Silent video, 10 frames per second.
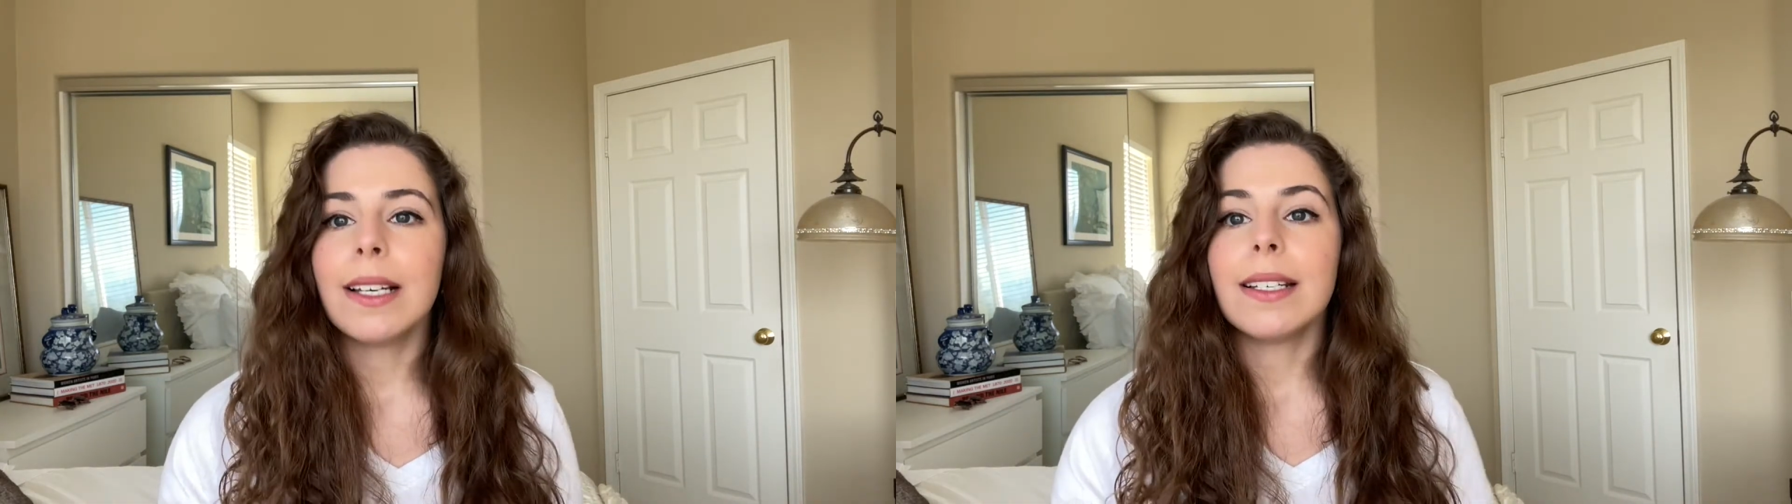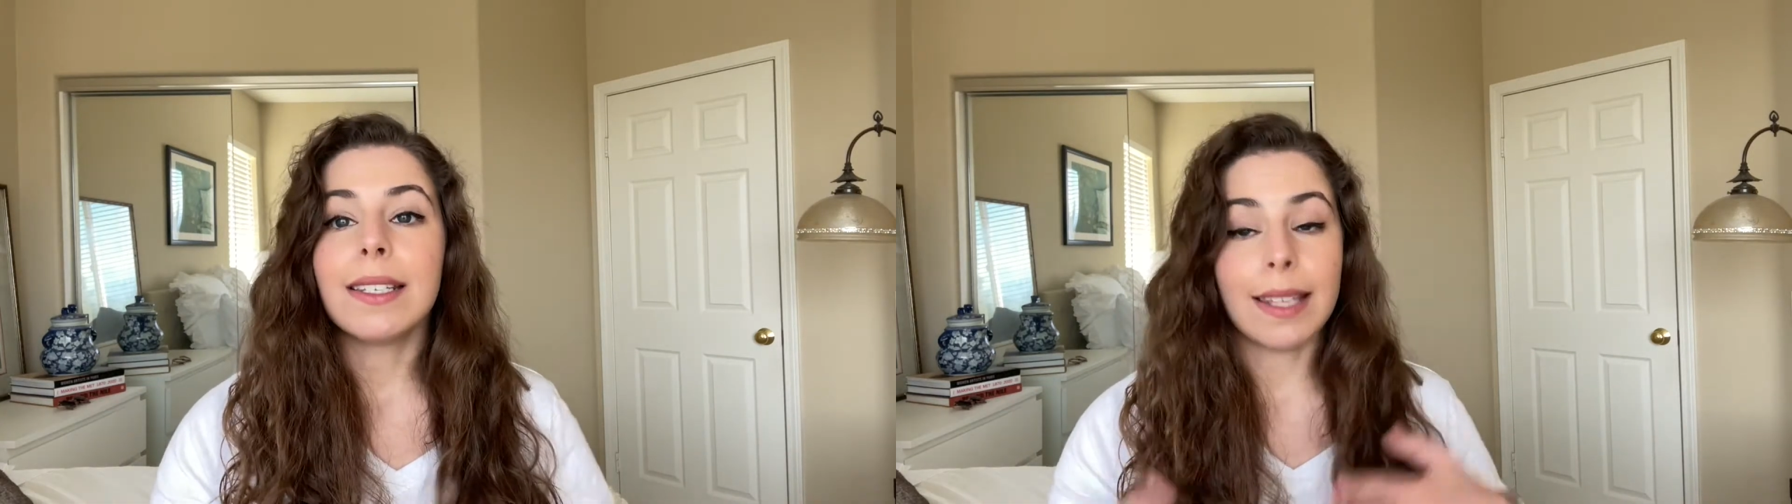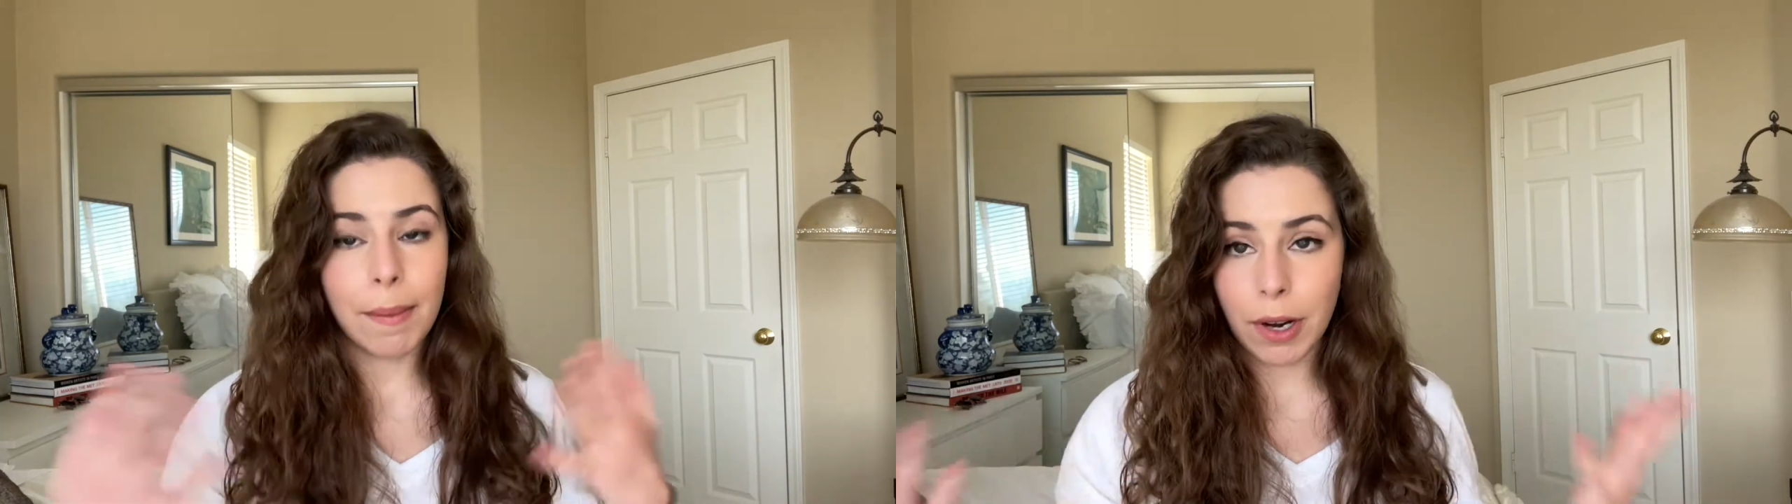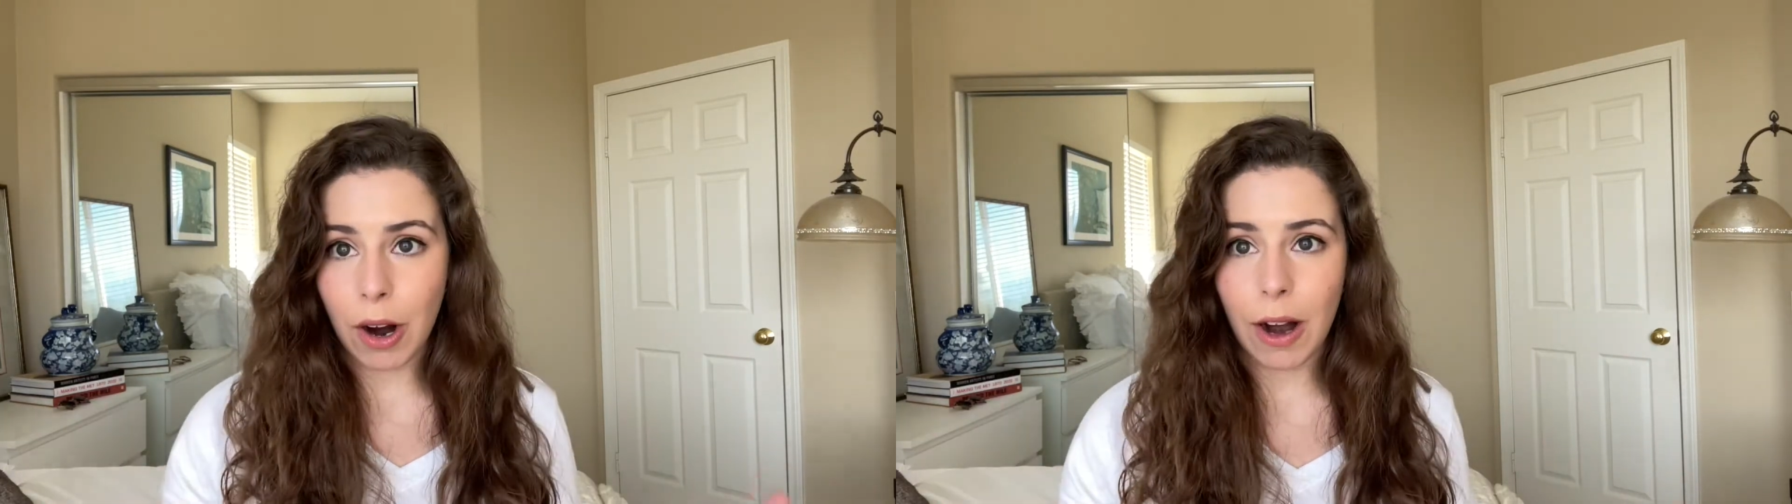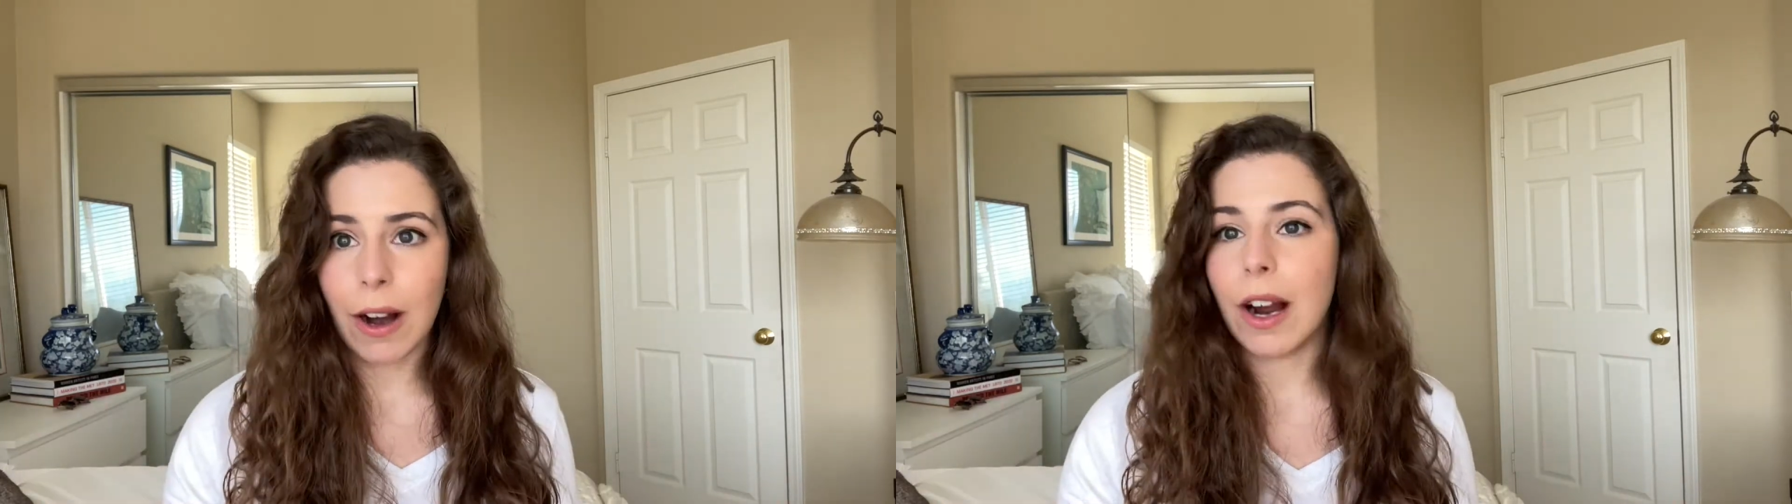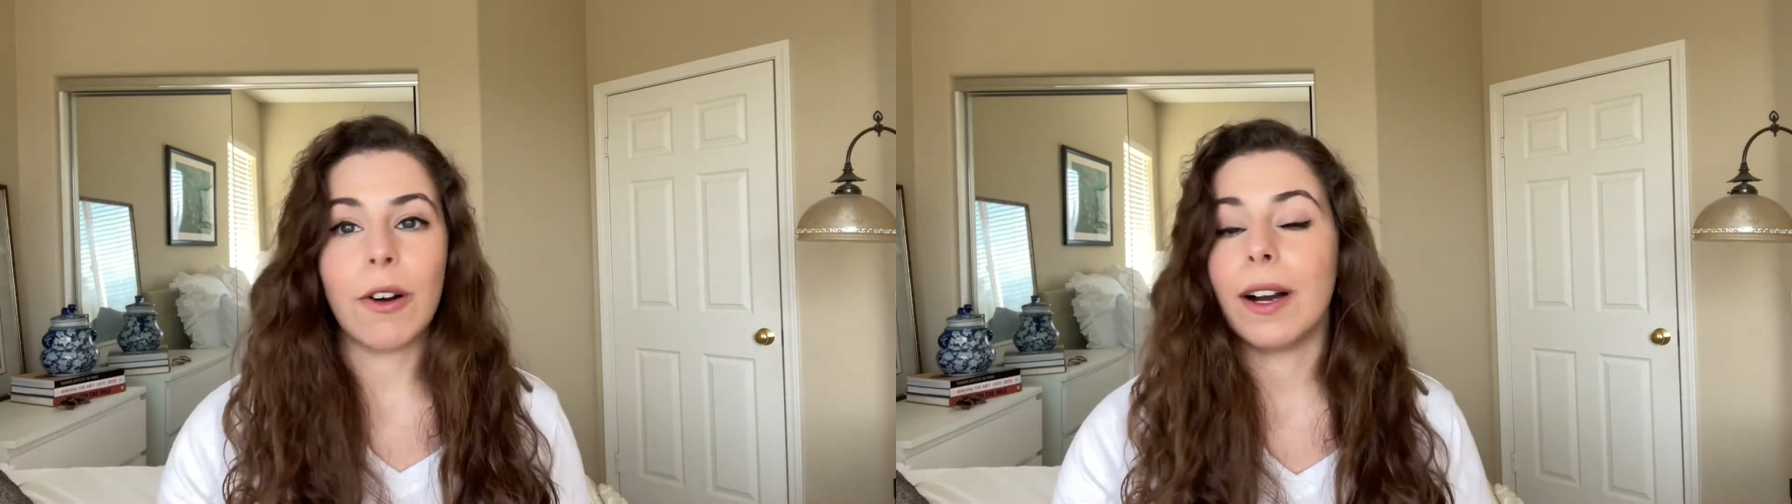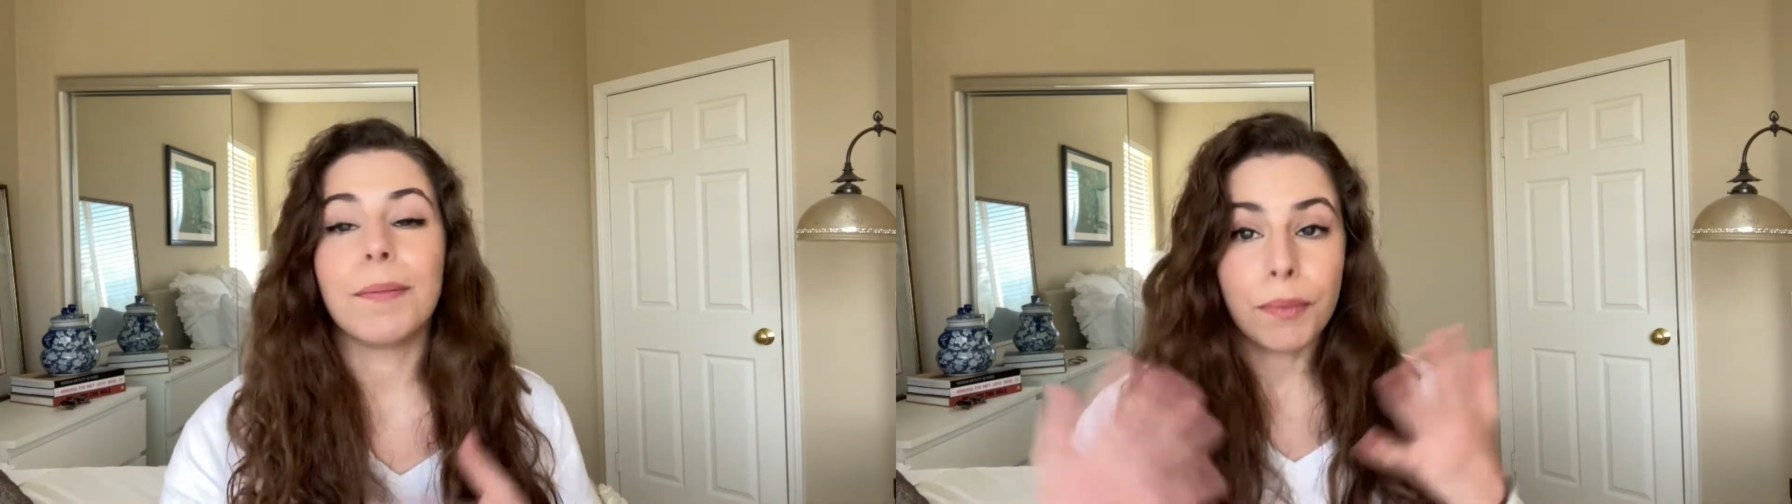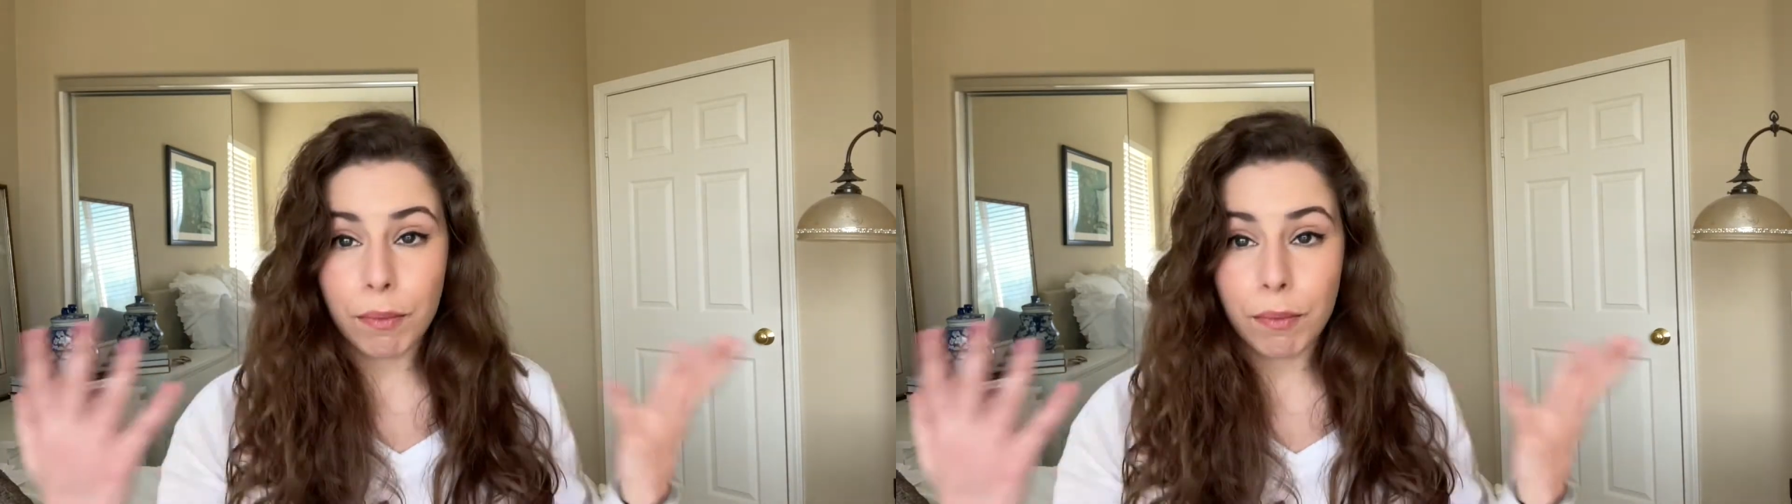seminar or